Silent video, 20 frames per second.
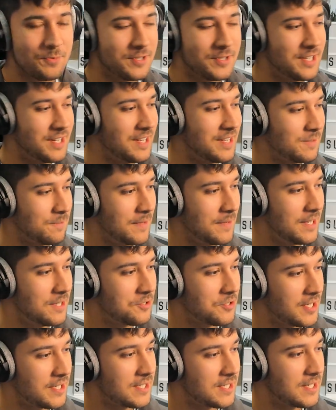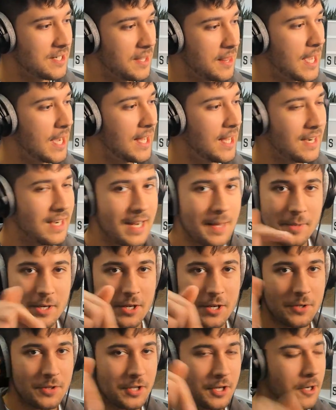Would you guys be interested in that? Let me
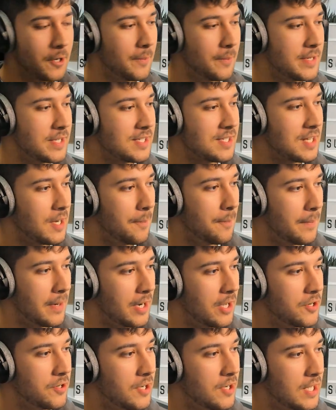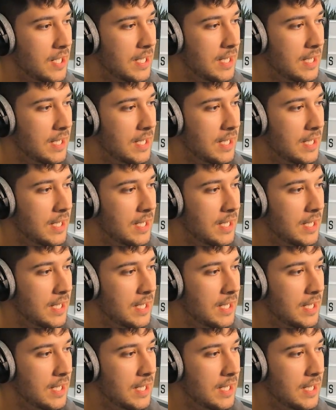know in the comments down below.